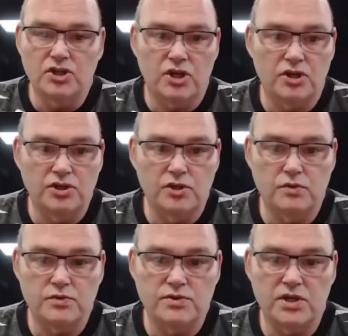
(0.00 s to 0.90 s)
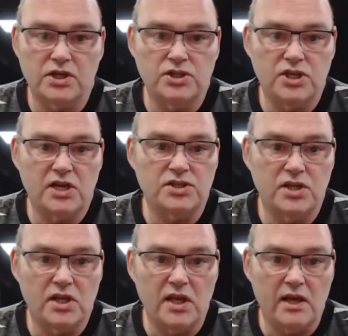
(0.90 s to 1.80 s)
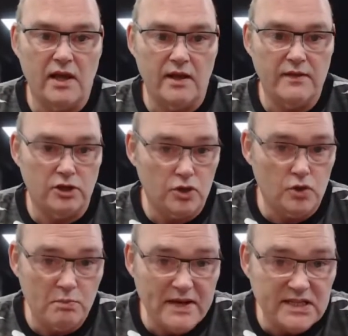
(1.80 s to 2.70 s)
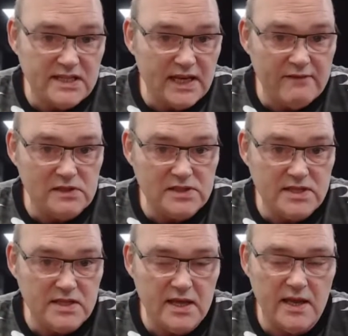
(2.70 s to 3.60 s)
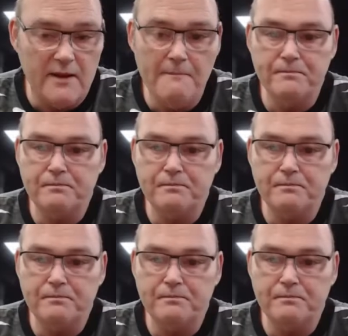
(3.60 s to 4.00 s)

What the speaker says: You can change the humidity levels in there.